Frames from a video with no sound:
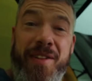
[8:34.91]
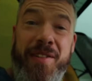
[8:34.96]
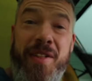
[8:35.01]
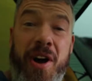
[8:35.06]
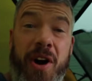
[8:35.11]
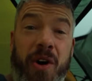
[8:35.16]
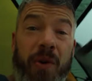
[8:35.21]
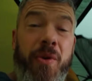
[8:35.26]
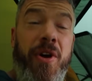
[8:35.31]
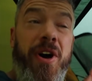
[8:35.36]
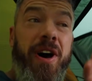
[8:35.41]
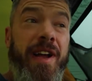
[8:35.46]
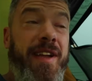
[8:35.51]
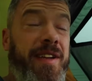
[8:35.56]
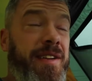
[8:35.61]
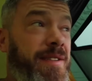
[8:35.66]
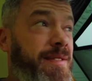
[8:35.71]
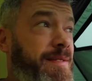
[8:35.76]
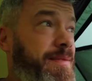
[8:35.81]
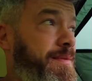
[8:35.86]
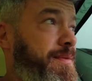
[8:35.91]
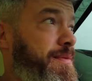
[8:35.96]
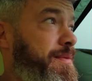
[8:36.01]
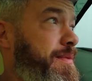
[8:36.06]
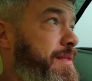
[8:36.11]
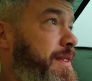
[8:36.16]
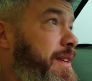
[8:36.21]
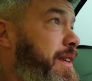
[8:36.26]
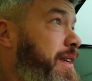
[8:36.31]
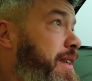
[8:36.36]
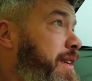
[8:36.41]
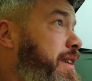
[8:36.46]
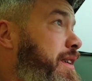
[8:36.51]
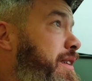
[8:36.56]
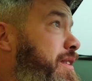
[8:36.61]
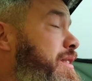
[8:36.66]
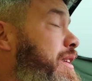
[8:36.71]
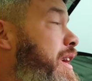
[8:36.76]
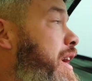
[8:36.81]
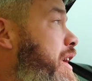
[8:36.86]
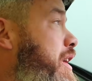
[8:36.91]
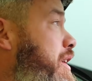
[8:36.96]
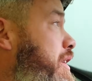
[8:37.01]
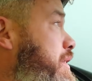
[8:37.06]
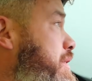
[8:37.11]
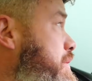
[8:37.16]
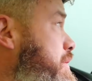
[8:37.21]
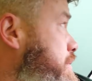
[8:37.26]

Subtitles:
the whole night. So,